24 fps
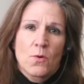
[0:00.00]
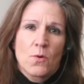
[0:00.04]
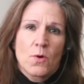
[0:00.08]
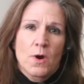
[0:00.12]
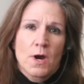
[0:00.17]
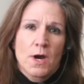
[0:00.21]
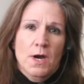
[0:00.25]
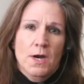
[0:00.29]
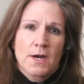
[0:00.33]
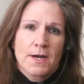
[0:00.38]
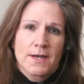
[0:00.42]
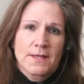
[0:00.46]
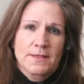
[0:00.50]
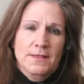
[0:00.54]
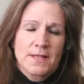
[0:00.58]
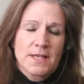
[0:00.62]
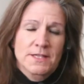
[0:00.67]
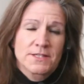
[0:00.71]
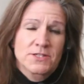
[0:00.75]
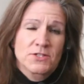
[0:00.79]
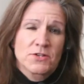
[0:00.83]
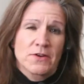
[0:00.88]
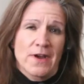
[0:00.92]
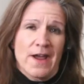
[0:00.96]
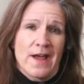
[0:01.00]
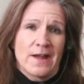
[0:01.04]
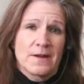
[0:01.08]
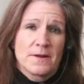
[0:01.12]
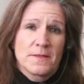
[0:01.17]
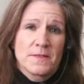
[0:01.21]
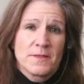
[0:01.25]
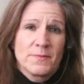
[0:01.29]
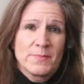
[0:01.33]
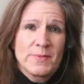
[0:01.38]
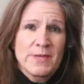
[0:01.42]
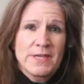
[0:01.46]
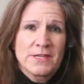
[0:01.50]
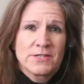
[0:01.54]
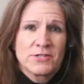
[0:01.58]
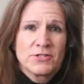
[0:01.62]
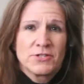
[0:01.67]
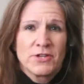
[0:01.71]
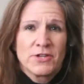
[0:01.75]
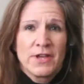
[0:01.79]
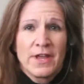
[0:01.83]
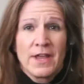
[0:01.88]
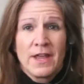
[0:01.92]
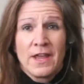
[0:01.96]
core unless you're out on the beach?